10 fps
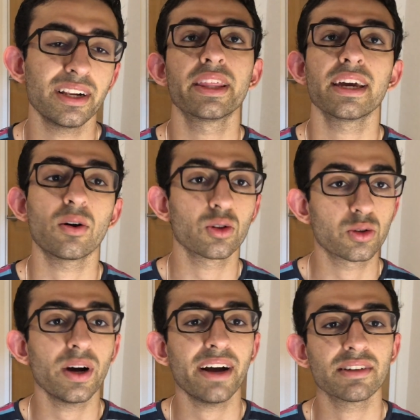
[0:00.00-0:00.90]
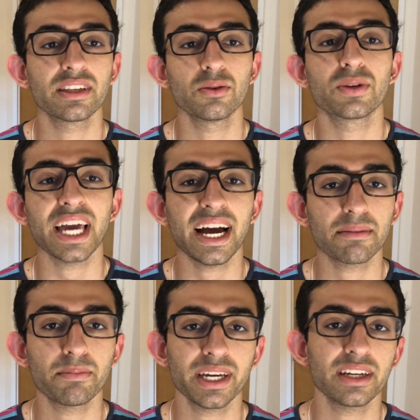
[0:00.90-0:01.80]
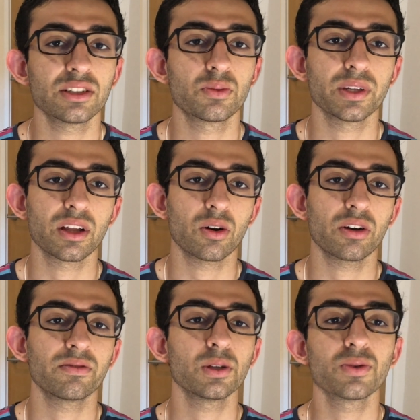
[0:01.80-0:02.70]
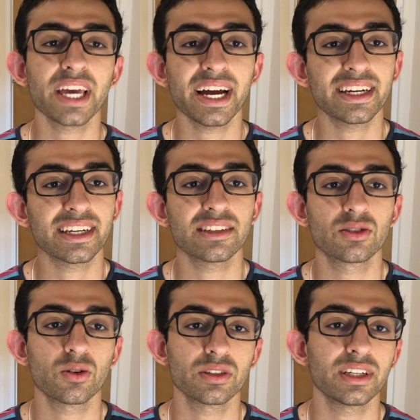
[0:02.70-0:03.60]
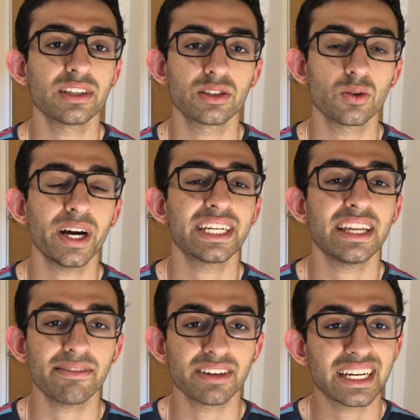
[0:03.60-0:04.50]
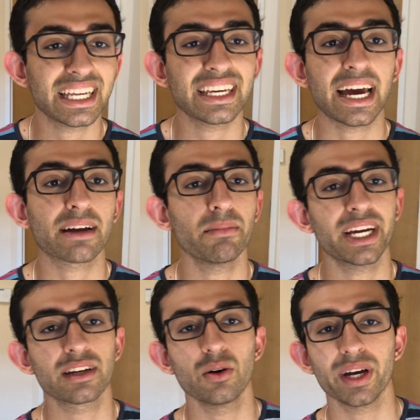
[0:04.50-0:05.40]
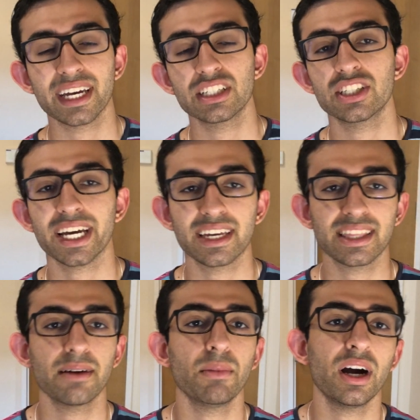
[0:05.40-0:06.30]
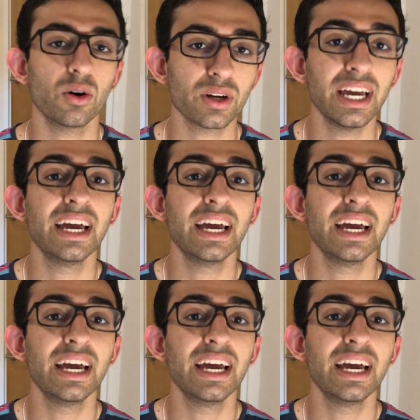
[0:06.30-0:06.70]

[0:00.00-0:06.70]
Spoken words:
They also have a UCAT page with a lot of UCAT resources, so I definitely recommend going and checking them out